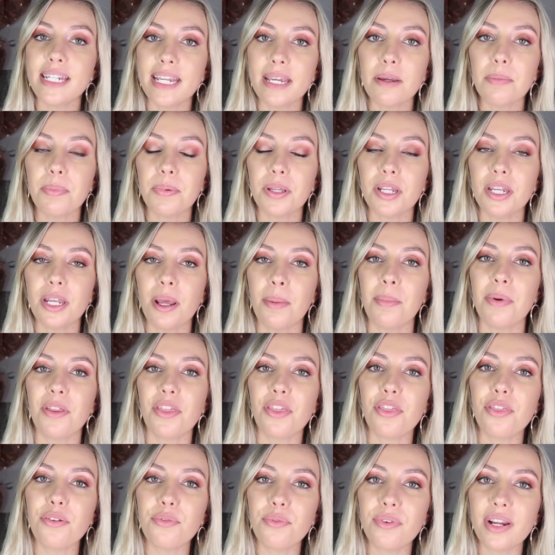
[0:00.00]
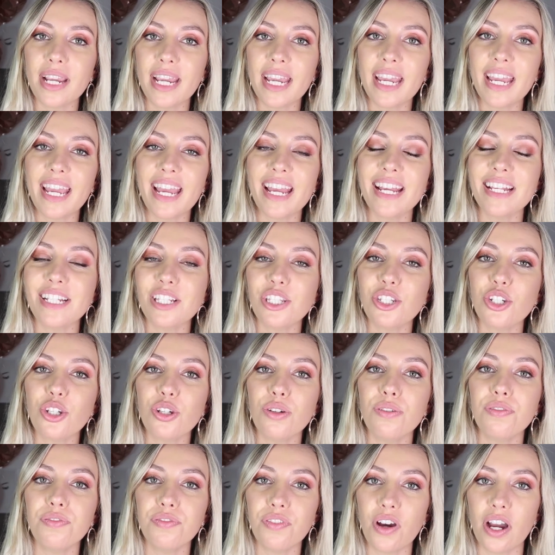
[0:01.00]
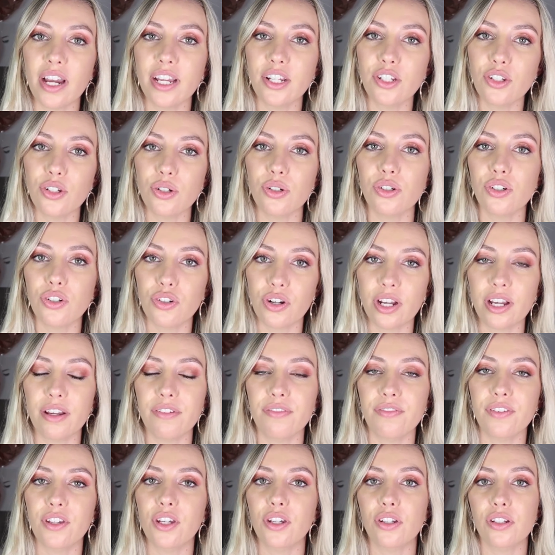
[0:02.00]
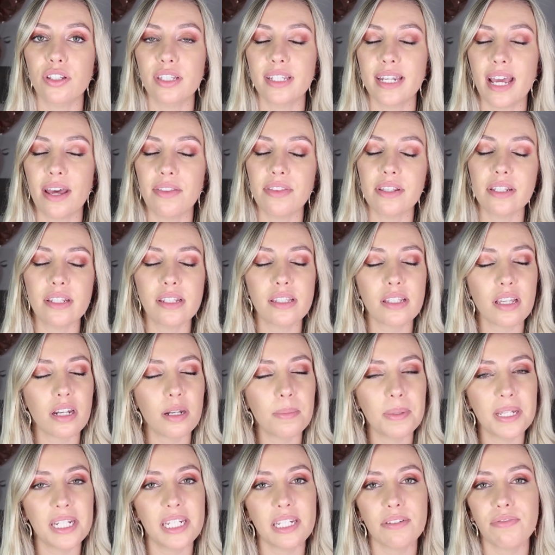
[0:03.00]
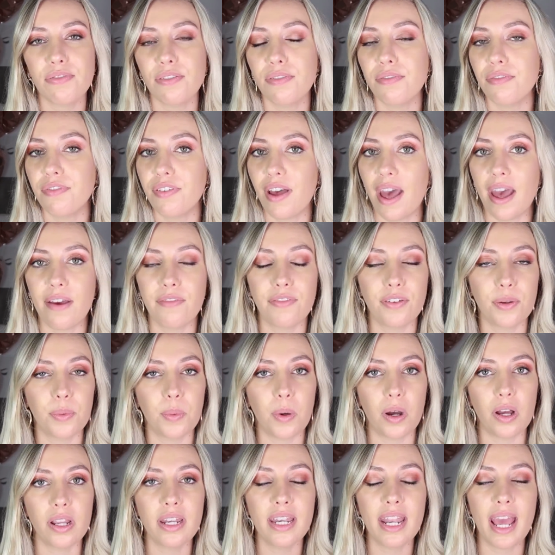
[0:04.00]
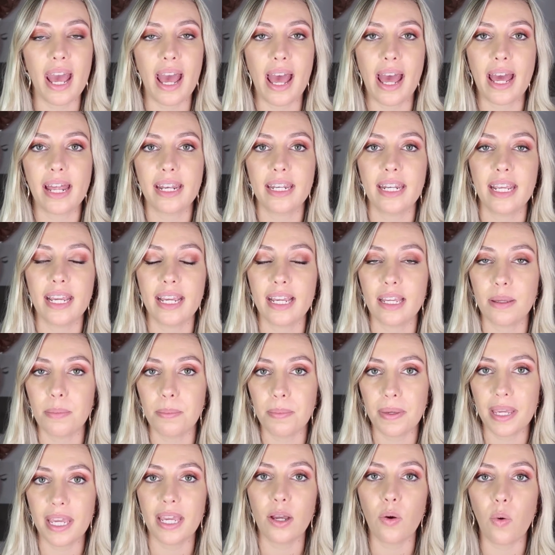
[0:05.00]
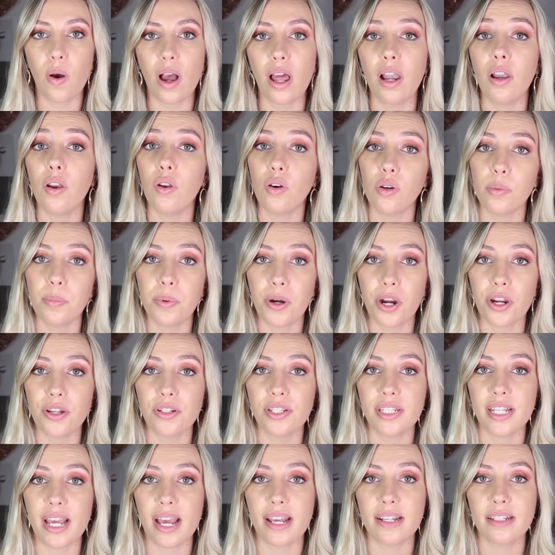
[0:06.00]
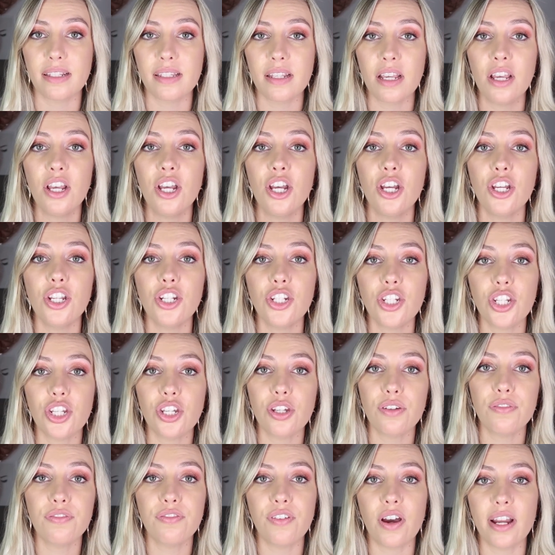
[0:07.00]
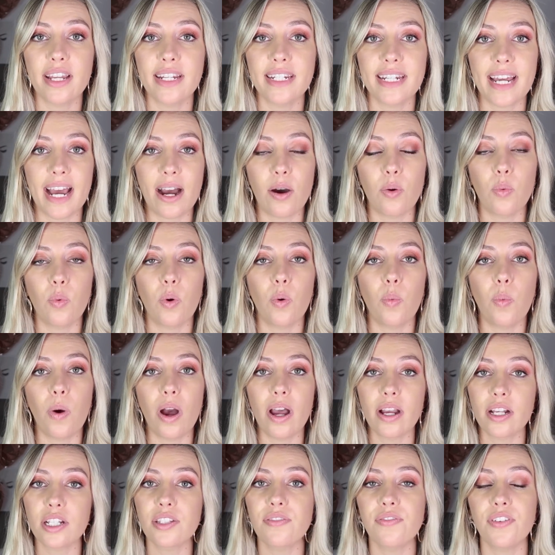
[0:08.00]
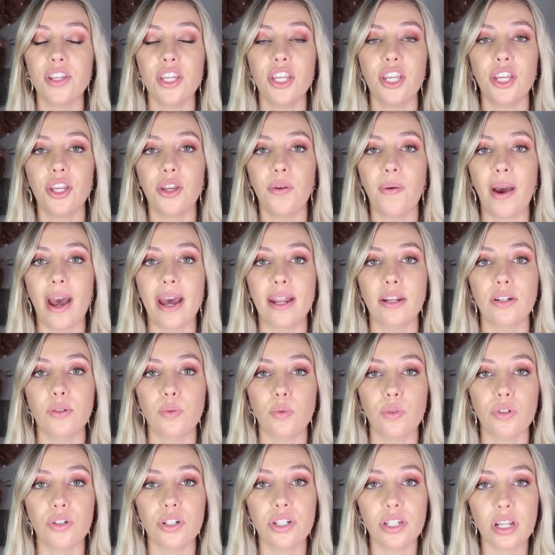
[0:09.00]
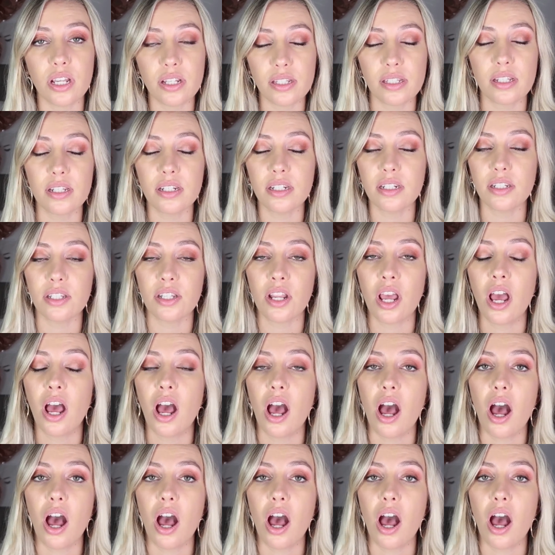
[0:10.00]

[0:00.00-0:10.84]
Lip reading: Tip number 3 is to find your trigger foods. Now, this is going to be different for everyone, and it can be quite a long process to find out what works for you and what doesn't.